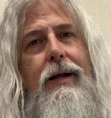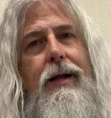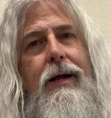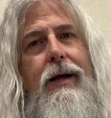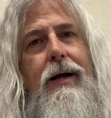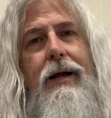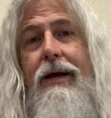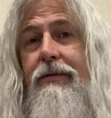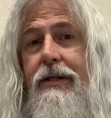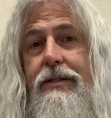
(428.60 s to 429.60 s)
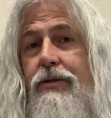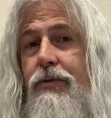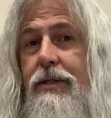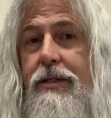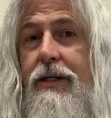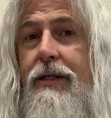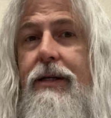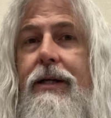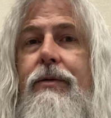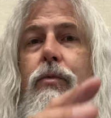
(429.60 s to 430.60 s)
evidence and reasoning,
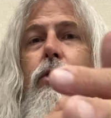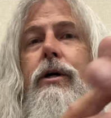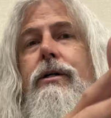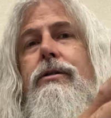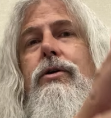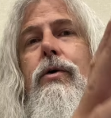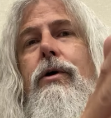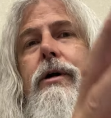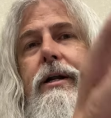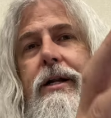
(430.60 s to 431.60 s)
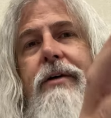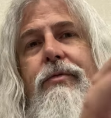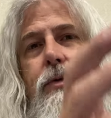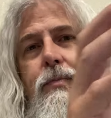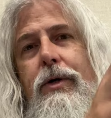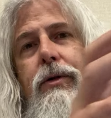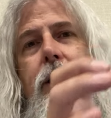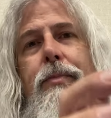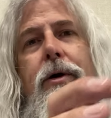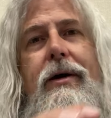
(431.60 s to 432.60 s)
and work toward enough. We build
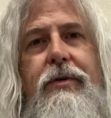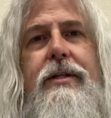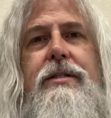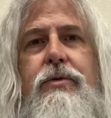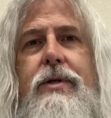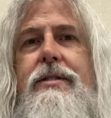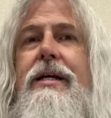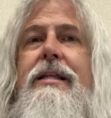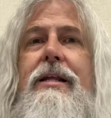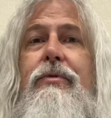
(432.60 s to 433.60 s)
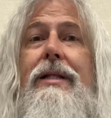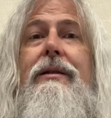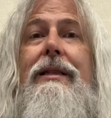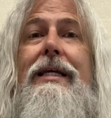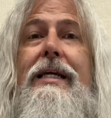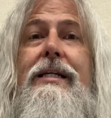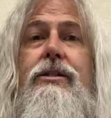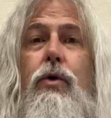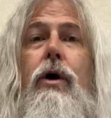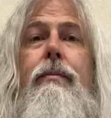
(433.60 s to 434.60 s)
up our evidence and reasoning, and then we lead
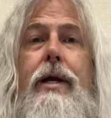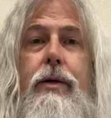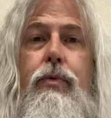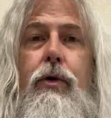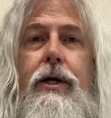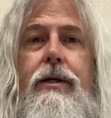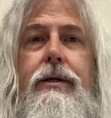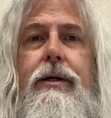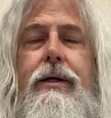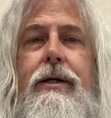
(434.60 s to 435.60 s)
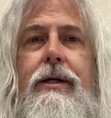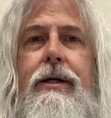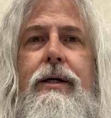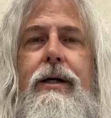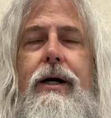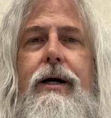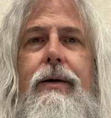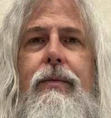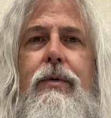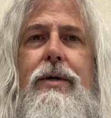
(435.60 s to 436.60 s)
to our main point.
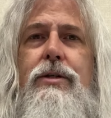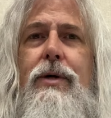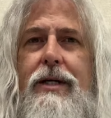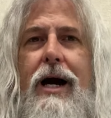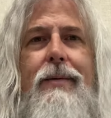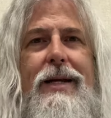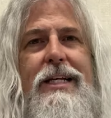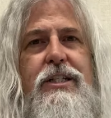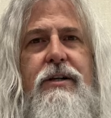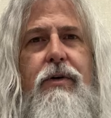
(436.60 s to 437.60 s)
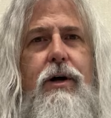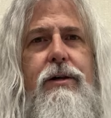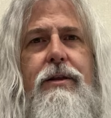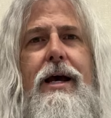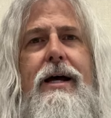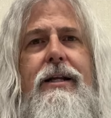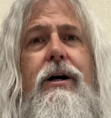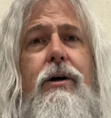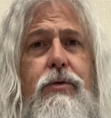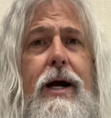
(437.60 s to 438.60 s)
We do a combination of all of that in
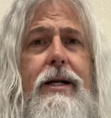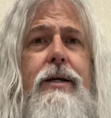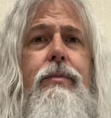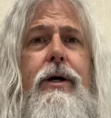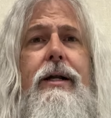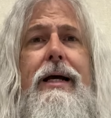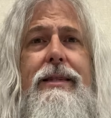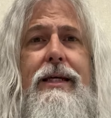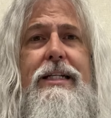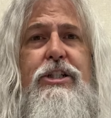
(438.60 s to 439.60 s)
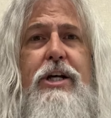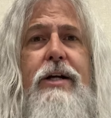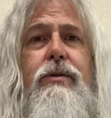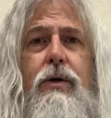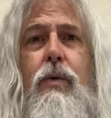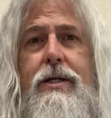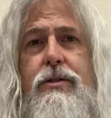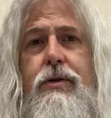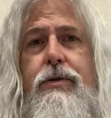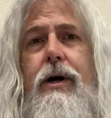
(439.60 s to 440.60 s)
all writing, but I think in general,
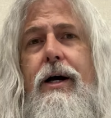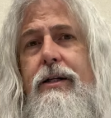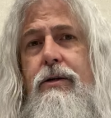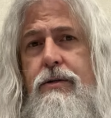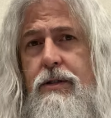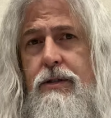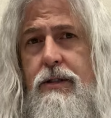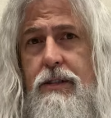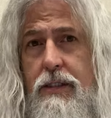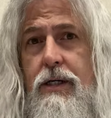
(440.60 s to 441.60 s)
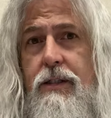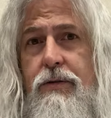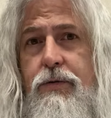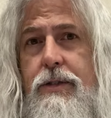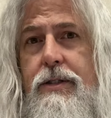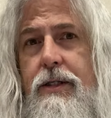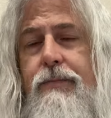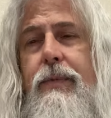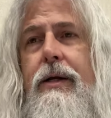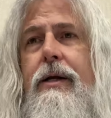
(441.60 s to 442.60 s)
Western thought uses deductive reasoning.
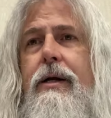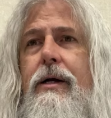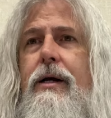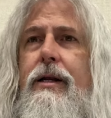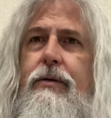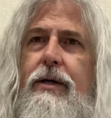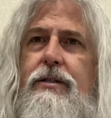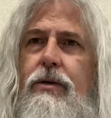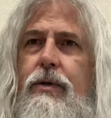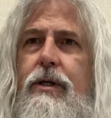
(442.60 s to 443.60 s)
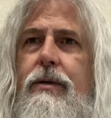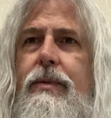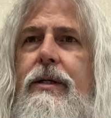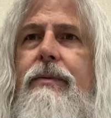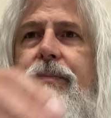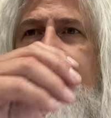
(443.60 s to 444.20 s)
Anyway, so we're going to be